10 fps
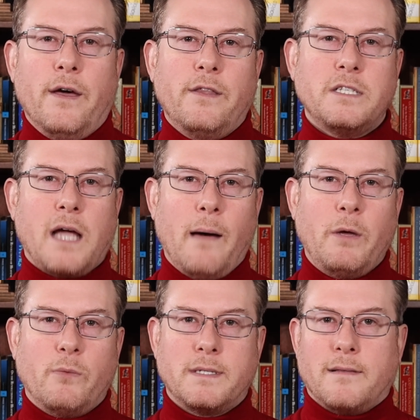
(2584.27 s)
This
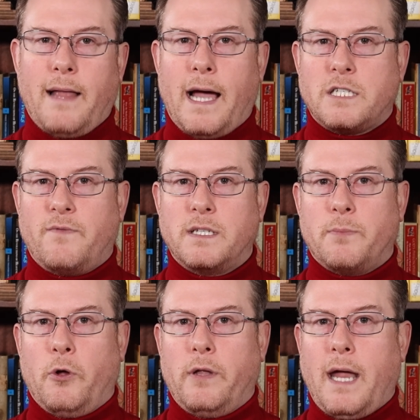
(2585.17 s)
comet was last
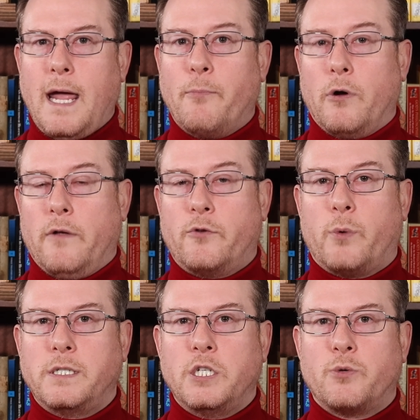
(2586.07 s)
visible in April of
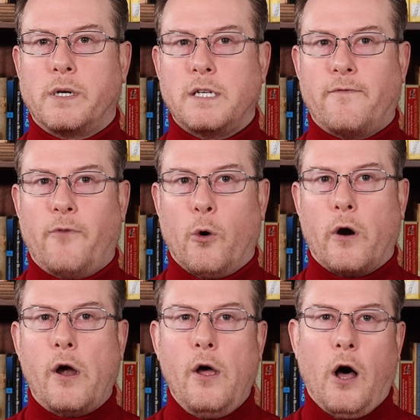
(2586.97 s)

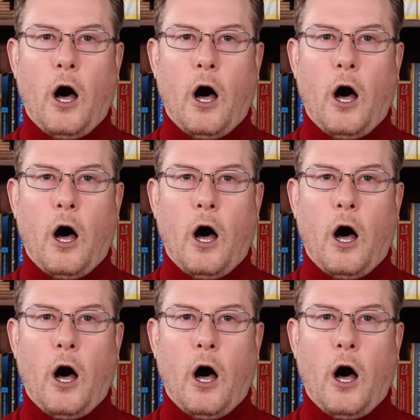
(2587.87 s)
2024,